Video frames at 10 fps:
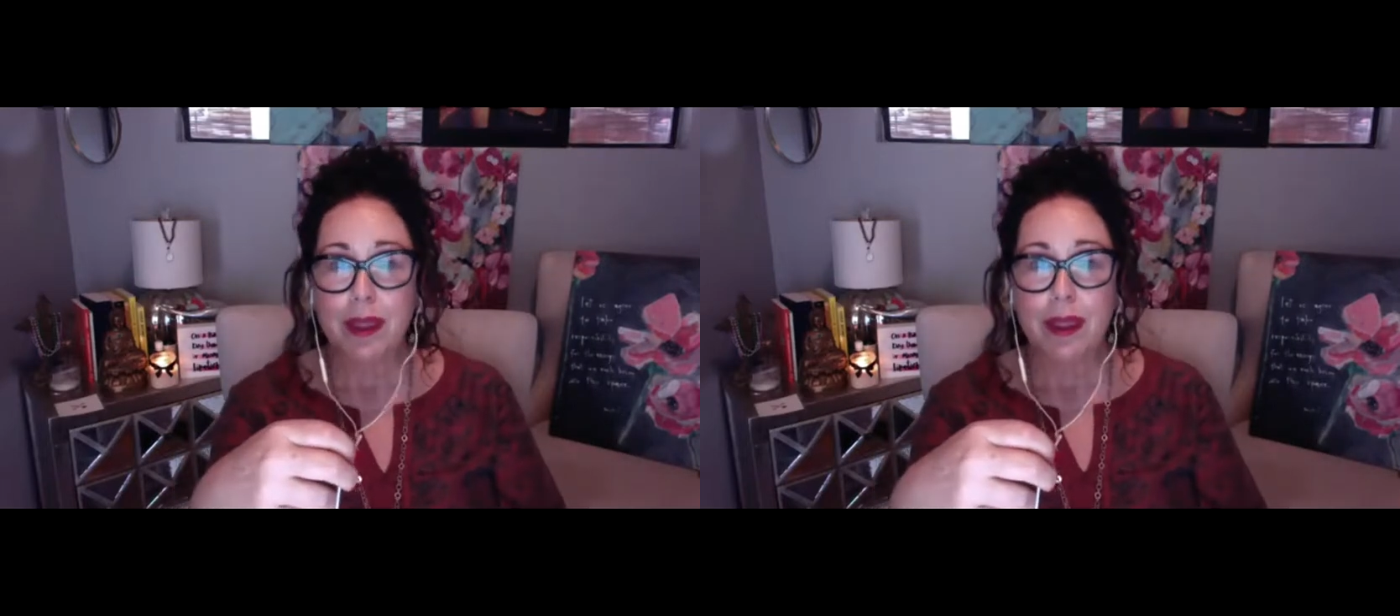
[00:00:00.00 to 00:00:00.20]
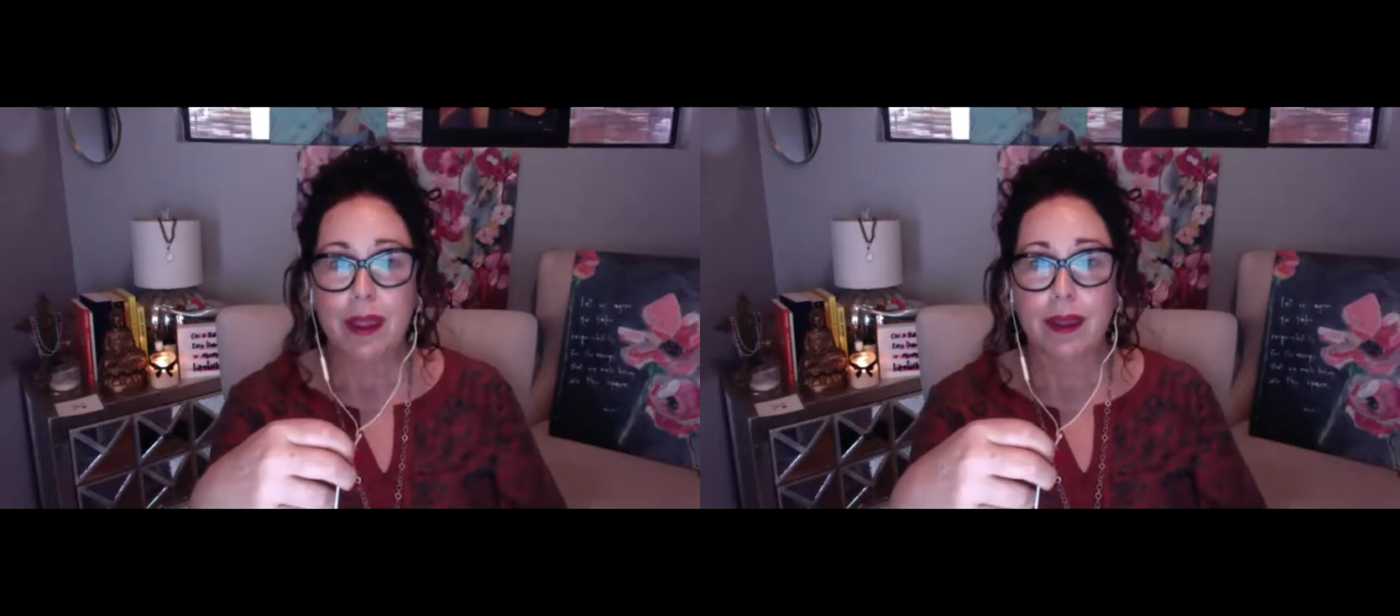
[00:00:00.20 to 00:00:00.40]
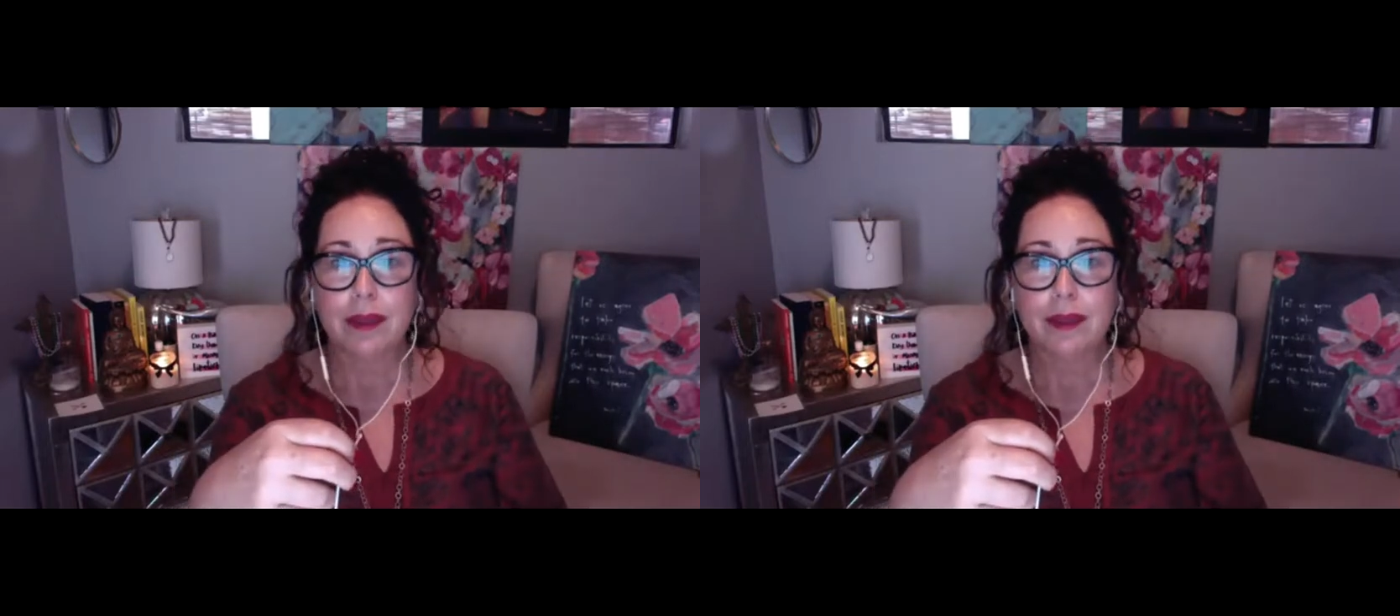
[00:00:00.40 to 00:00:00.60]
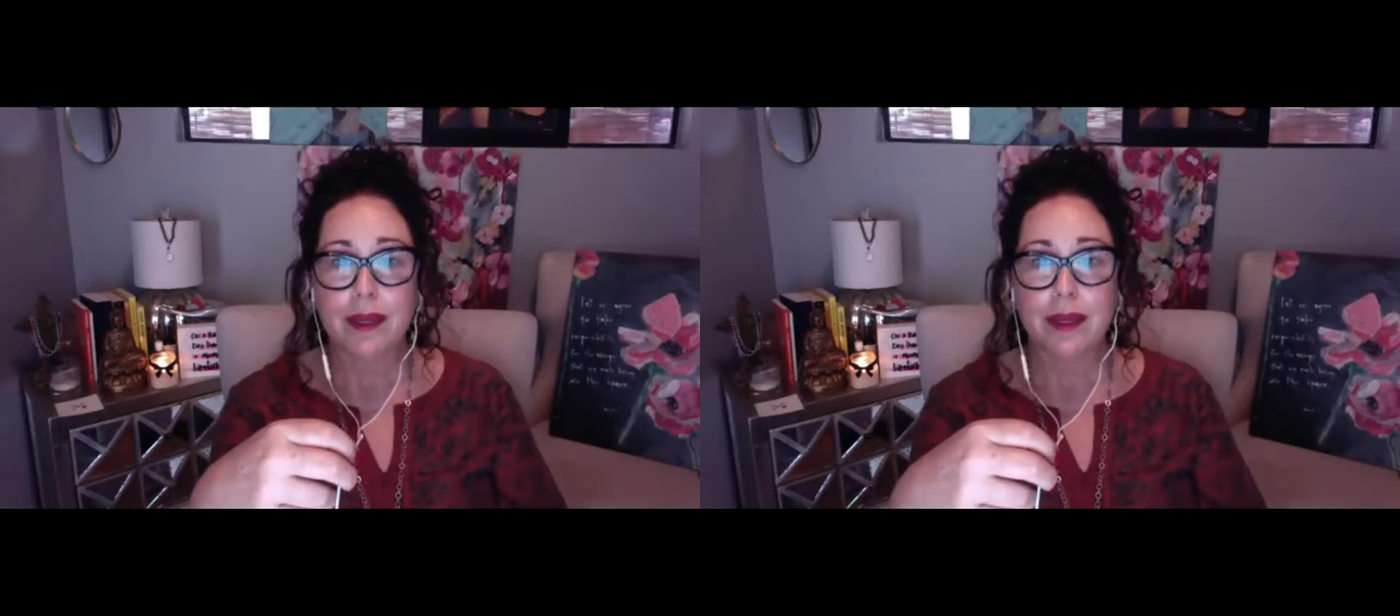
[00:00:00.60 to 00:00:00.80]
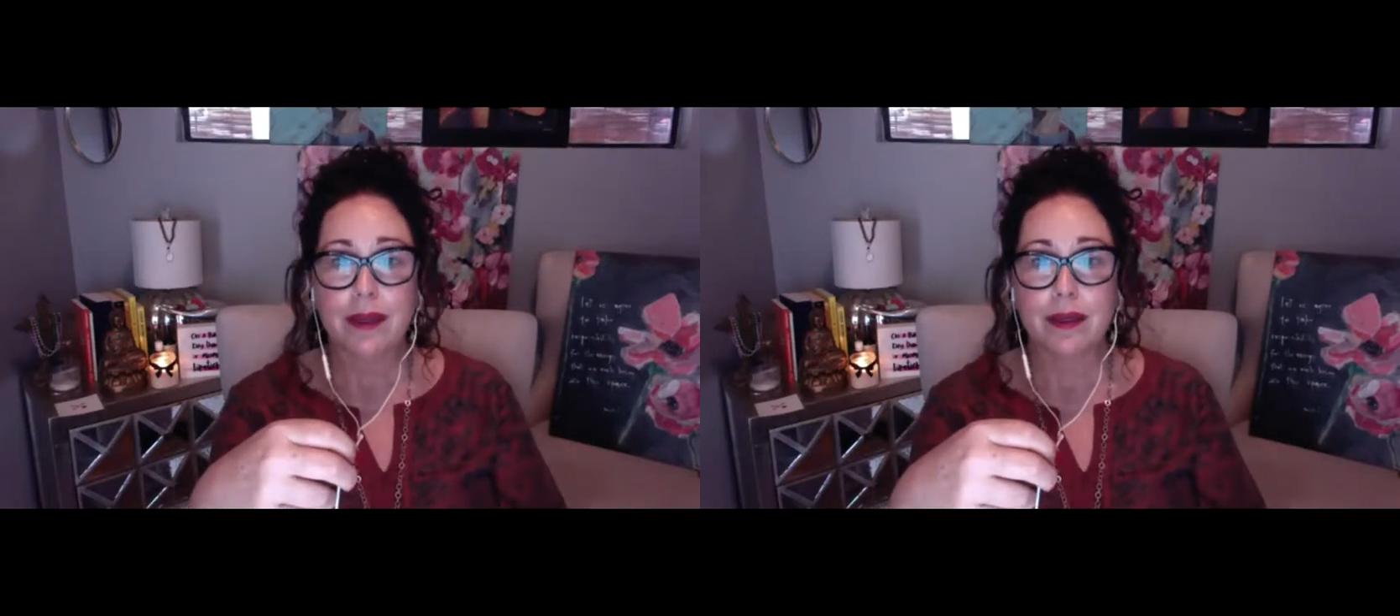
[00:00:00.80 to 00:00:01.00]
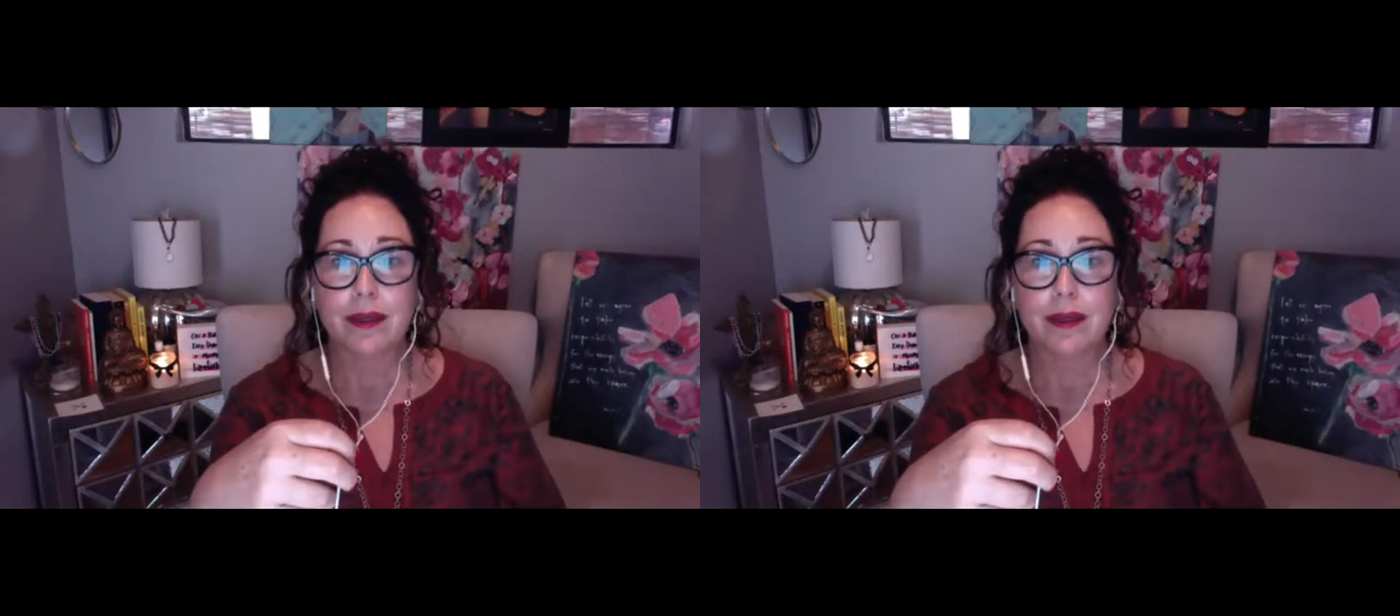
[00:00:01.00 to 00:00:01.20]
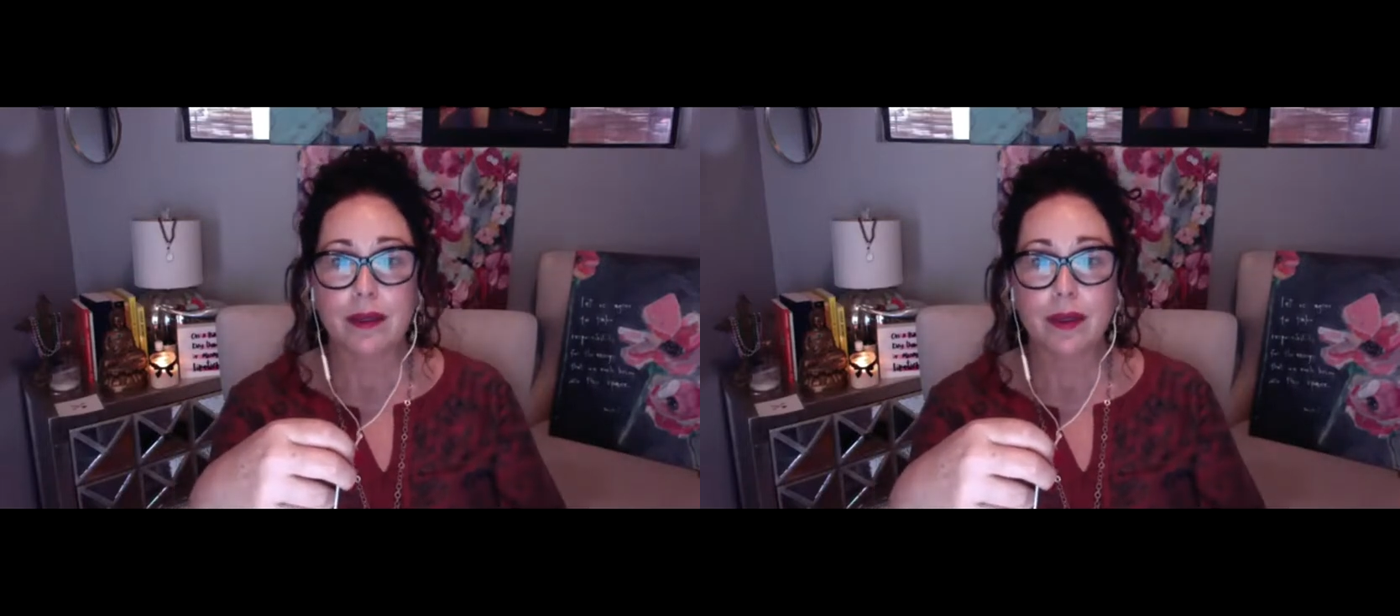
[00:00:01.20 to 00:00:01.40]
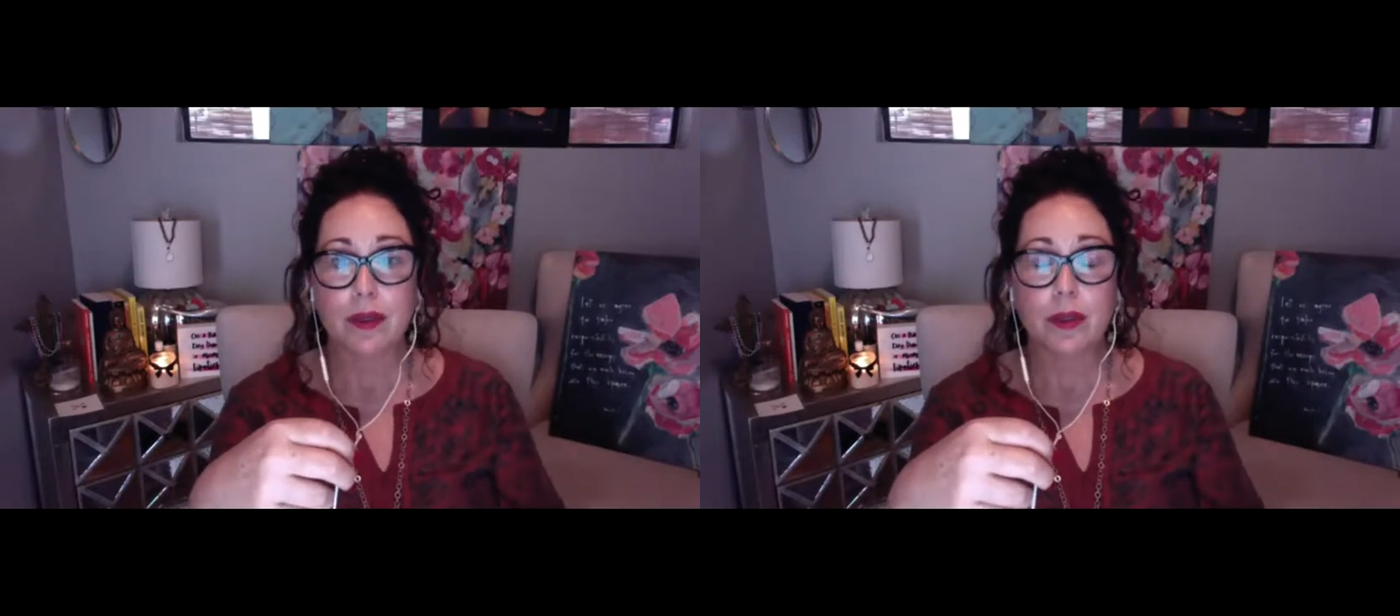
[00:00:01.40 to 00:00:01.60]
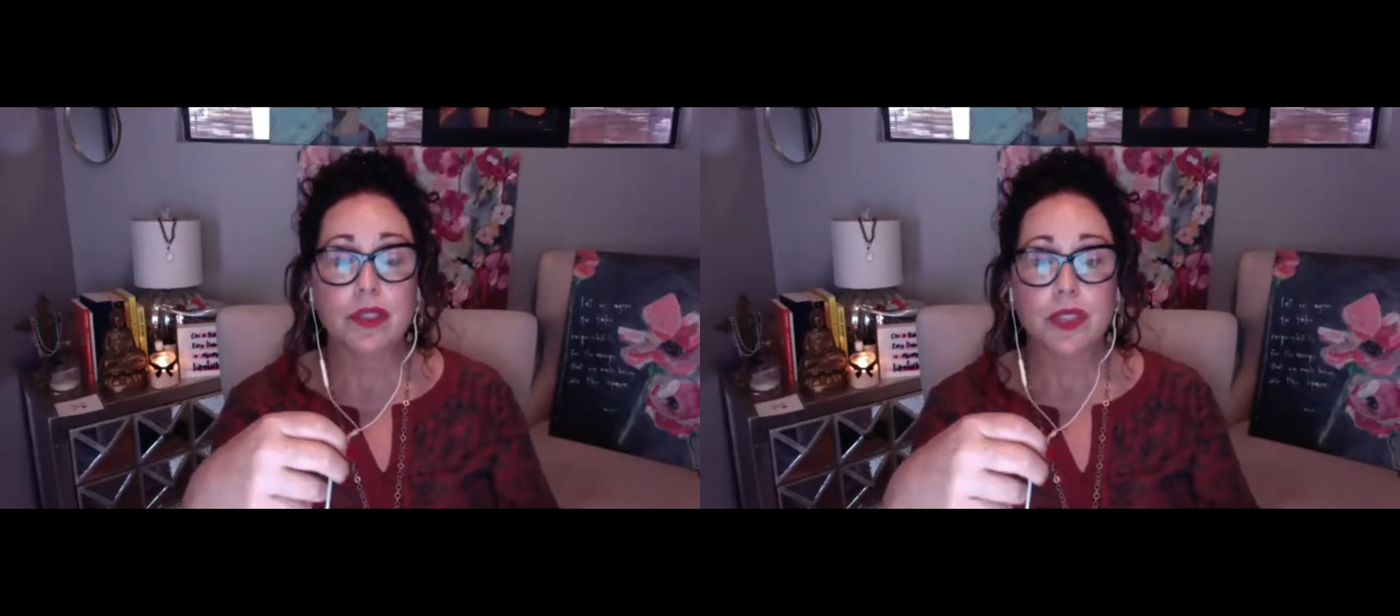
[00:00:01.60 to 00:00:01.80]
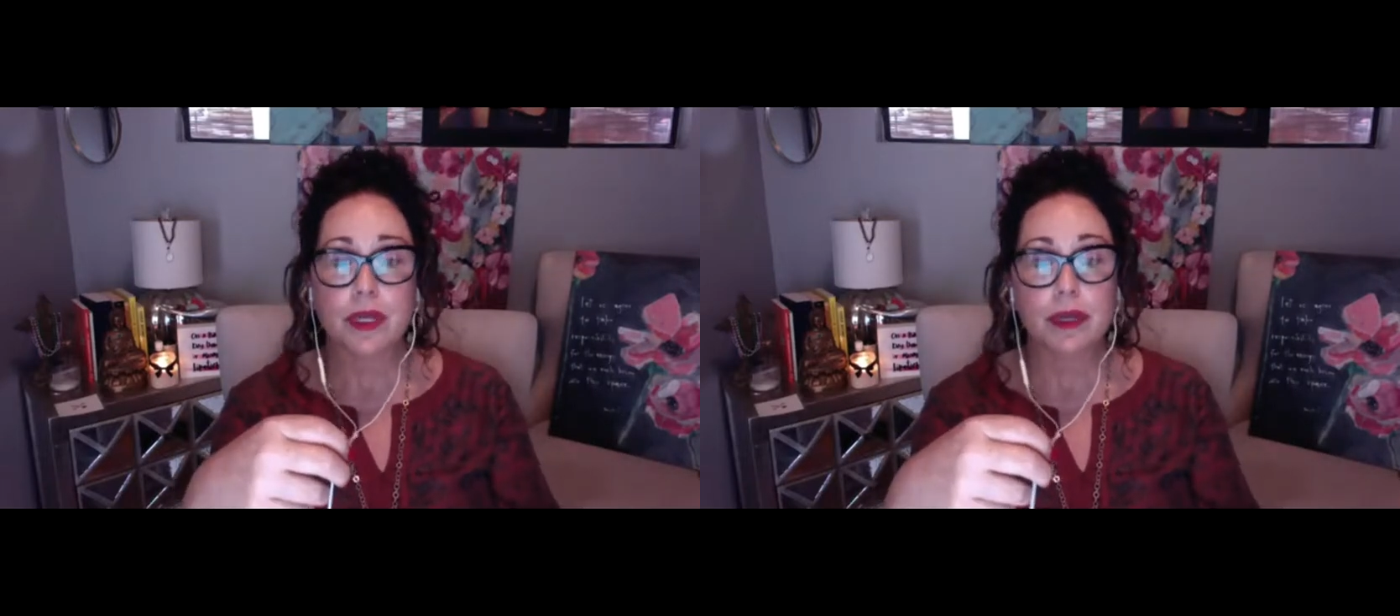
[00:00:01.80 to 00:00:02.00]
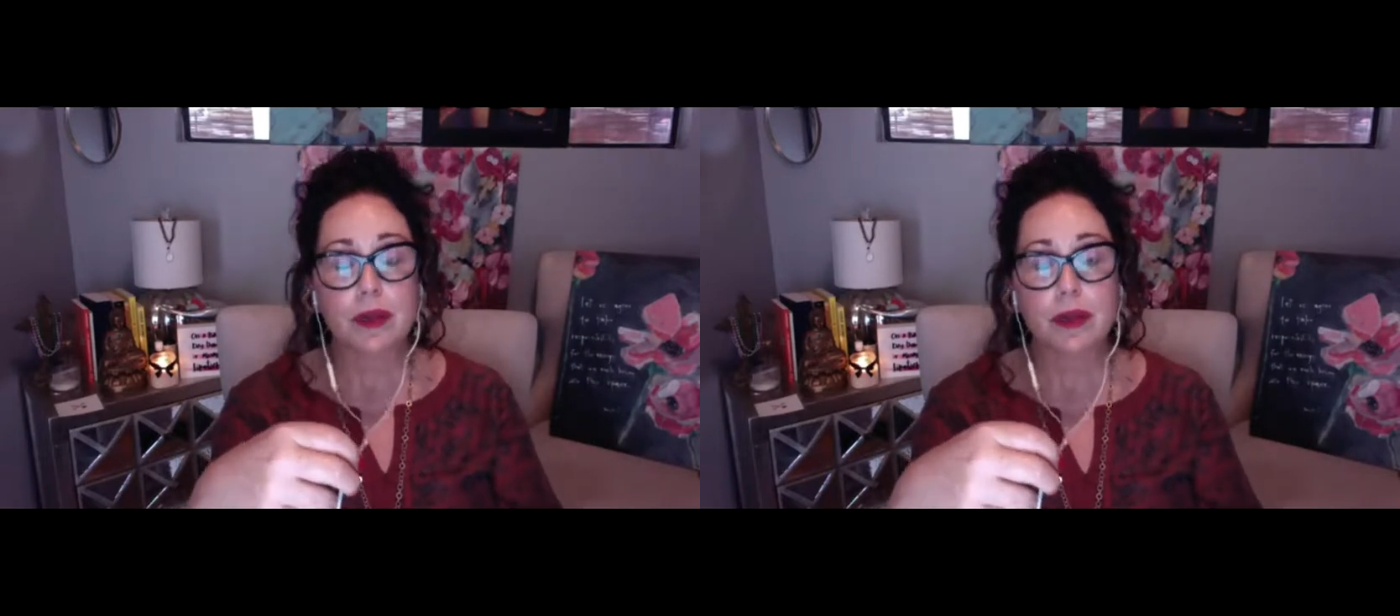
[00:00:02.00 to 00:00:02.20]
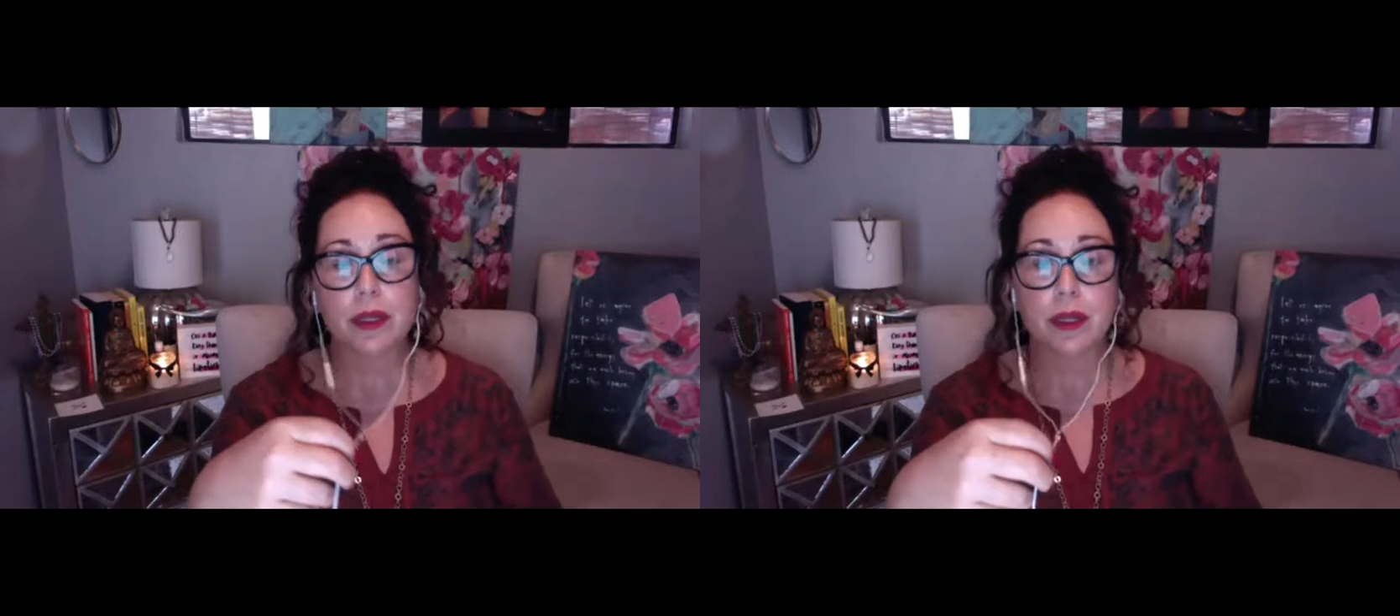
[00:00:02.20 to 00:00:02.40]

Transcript: And uh, Laura Jane and I are going to